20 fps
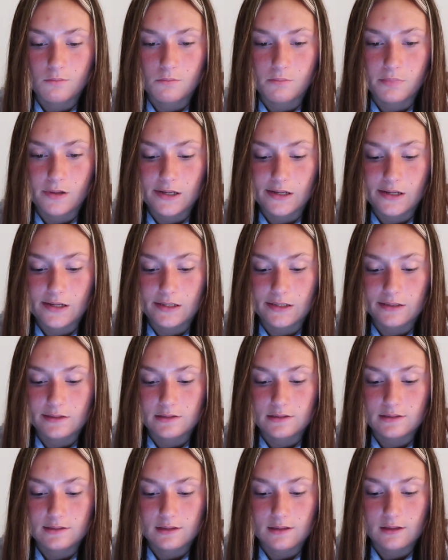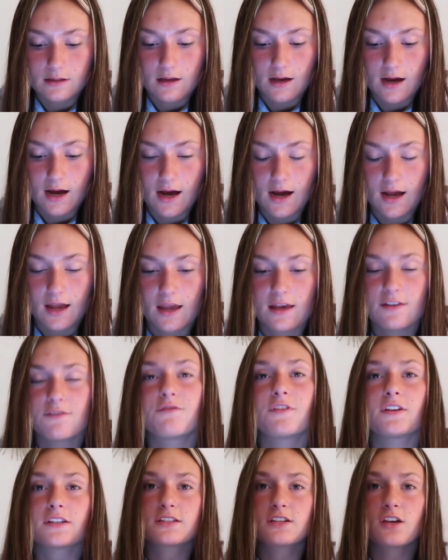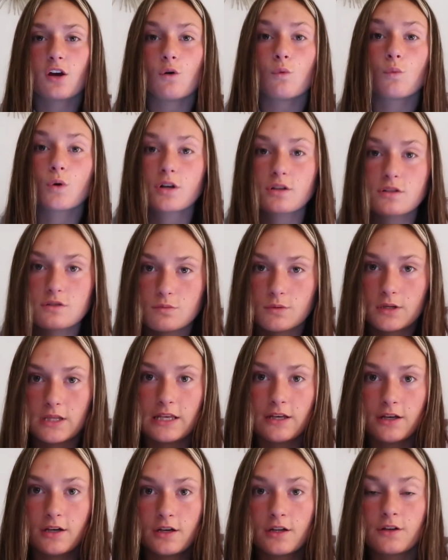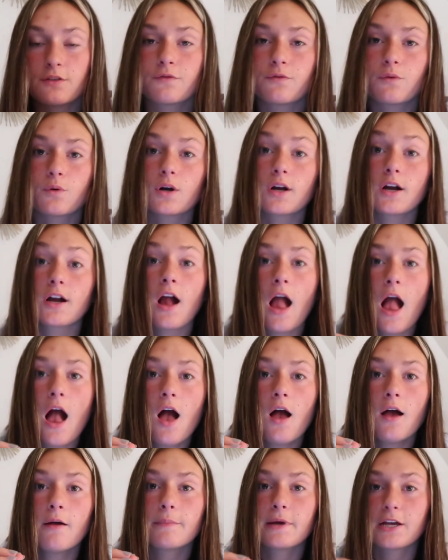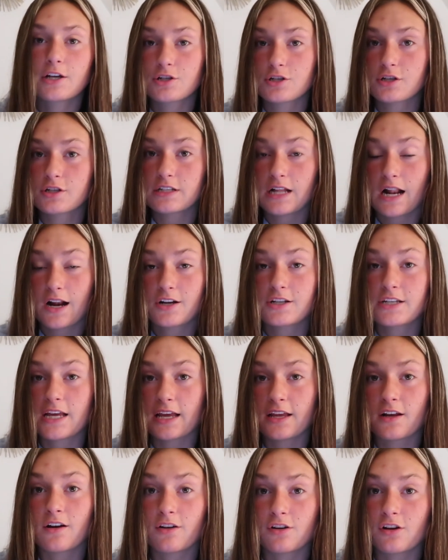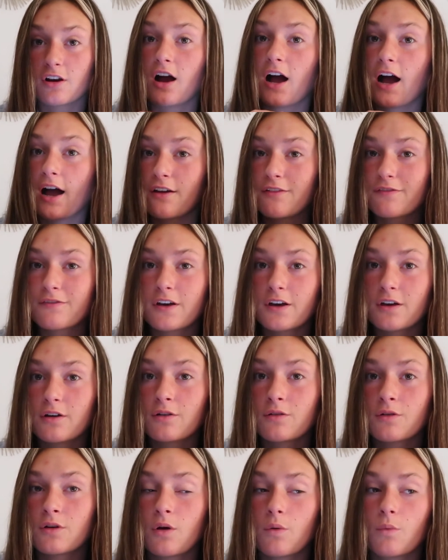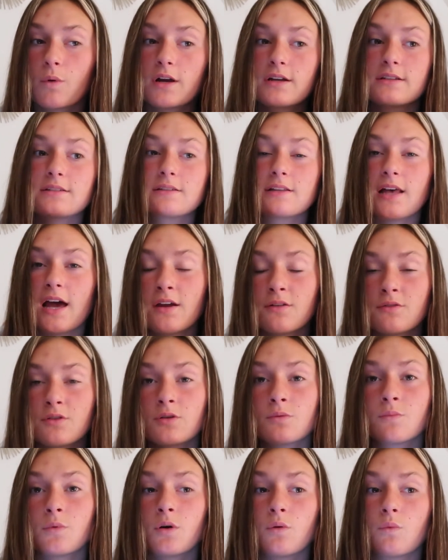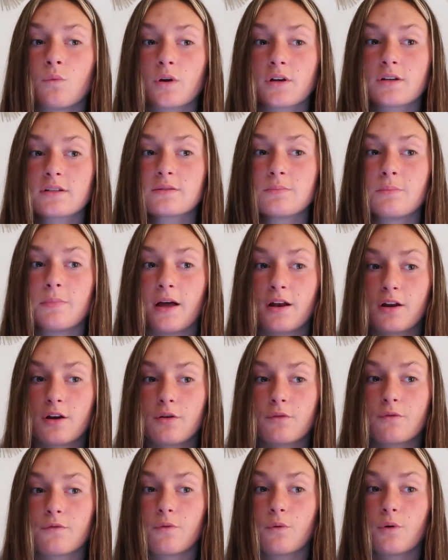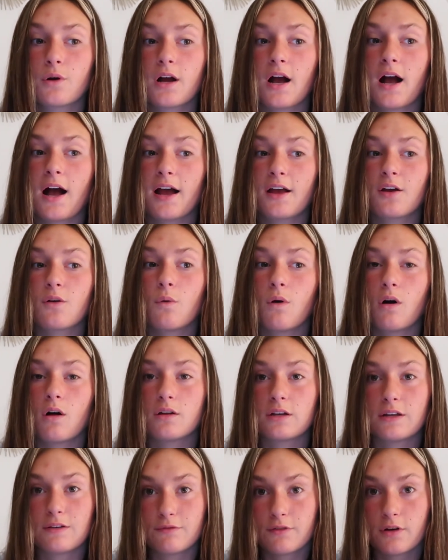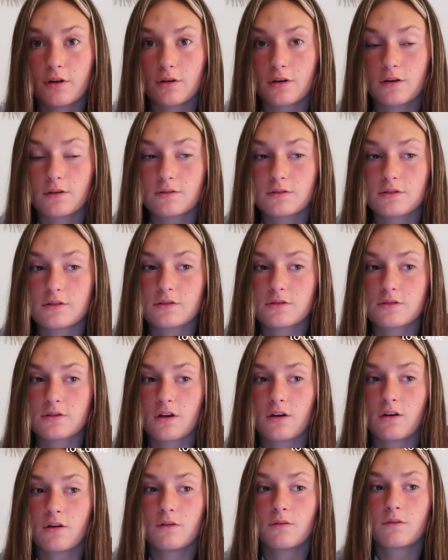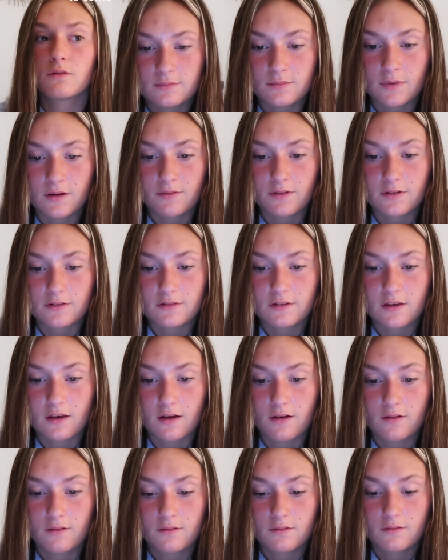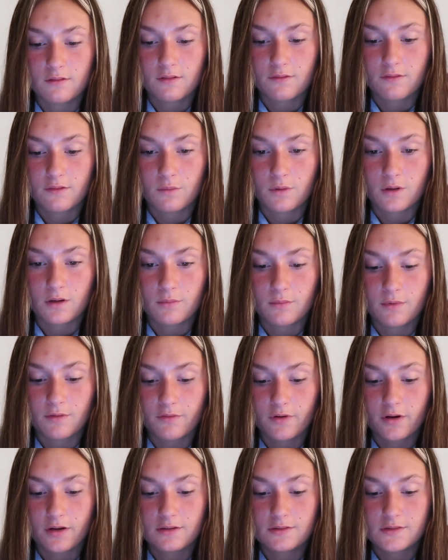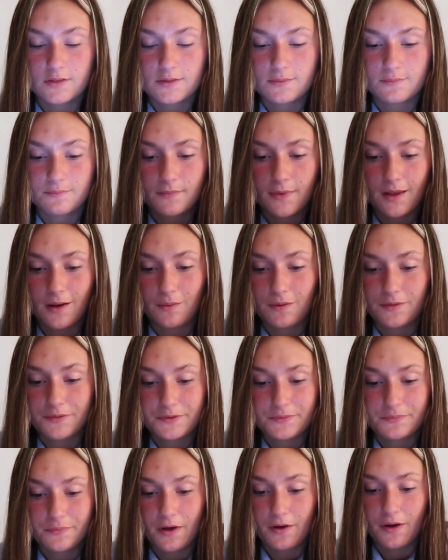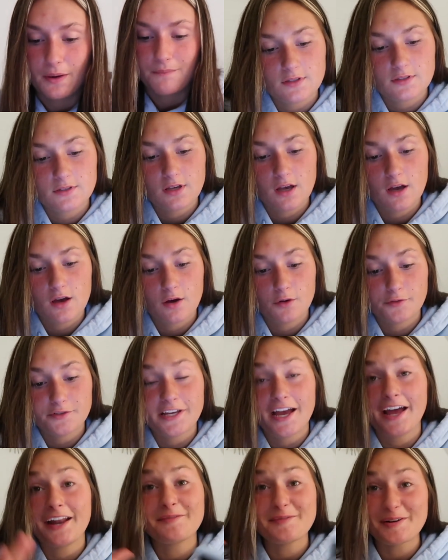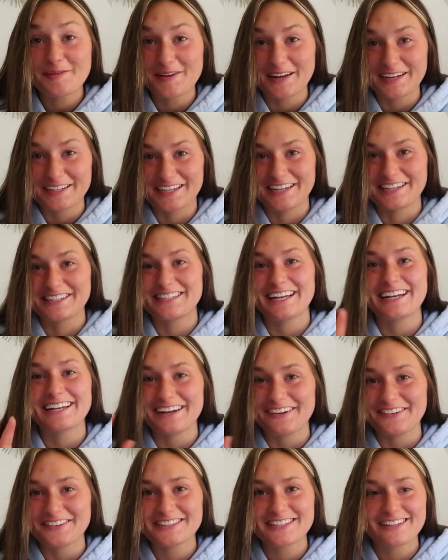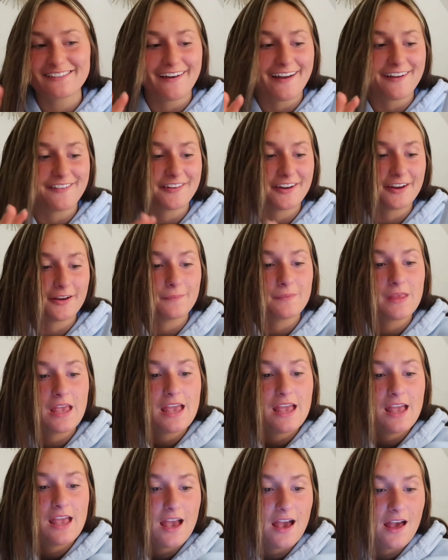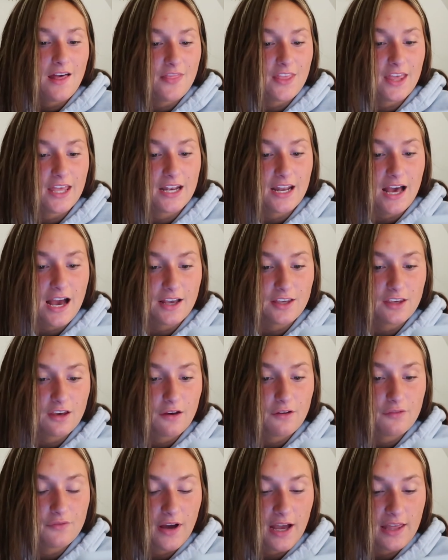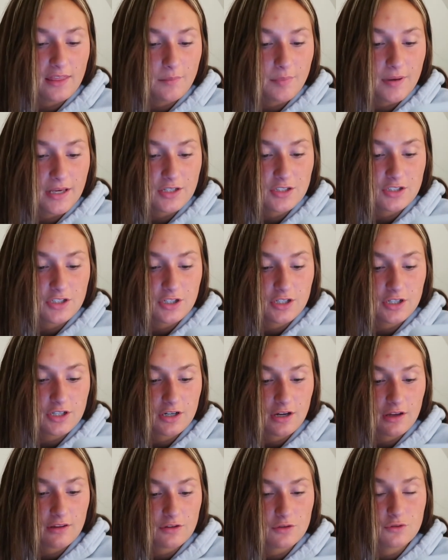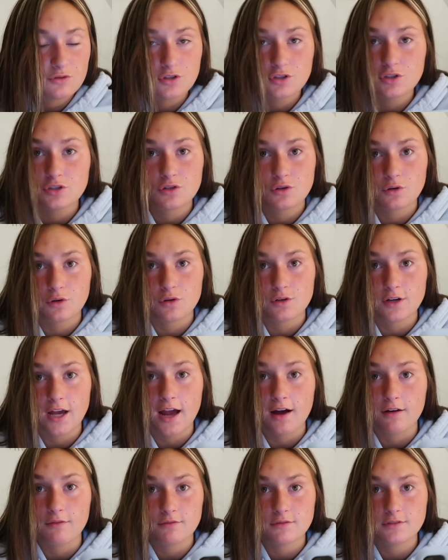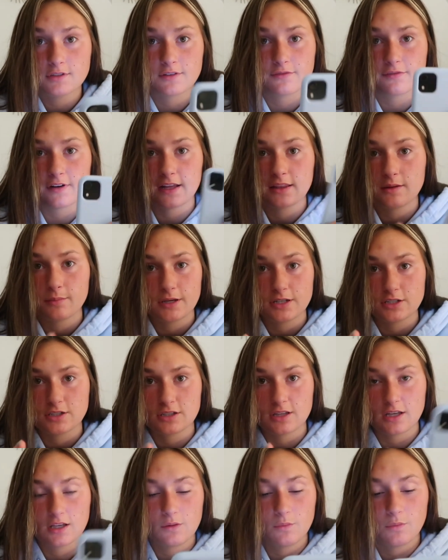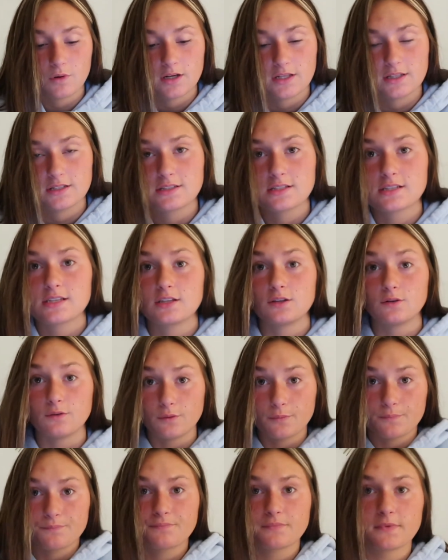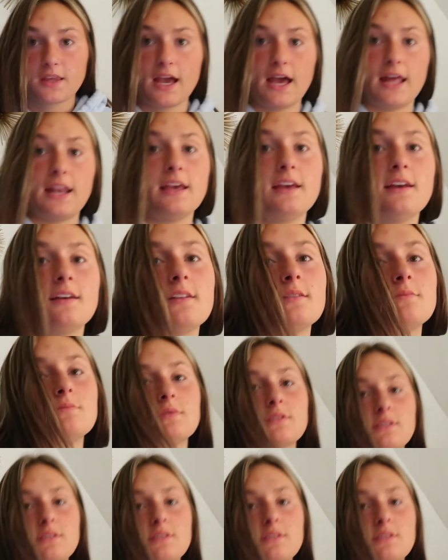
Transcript: but Visco works really good for pictures that are taken on your iPhone, whereas Lightroom works better for high quality photos. So it's my Visco if you want to be friends. Anyways, okay, so to edit my pictures, I go into Lightroom and then I go find the picture. You just scroll down to find the picture that you wanted to edit. Let me